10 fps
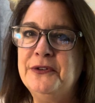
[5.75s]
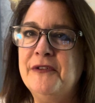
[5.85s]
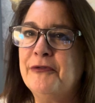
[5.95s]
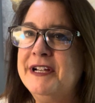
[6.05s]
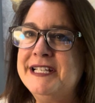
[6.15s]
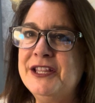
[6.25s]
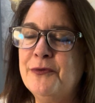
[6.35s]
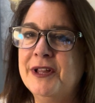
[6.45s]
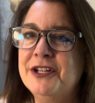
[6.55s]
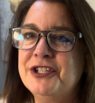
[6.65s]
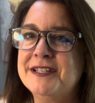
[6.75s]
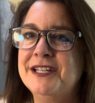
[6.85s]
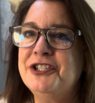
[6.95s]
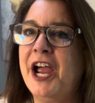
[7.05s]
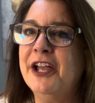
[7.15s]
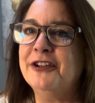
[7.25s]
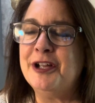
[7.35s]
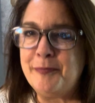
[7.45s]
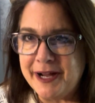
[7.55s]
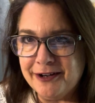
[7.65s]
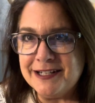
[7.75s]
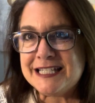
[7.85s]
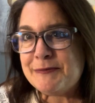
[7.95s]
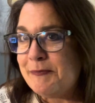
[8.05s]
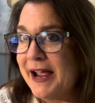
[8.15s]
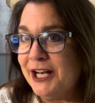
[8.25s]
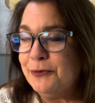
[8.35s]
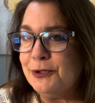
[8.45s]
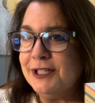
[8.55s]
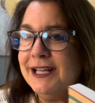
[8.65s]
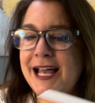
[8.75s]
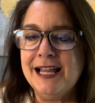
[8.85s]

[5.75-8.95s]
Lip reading: of Raising the Well-Adjusted Child, A Parent's Manual.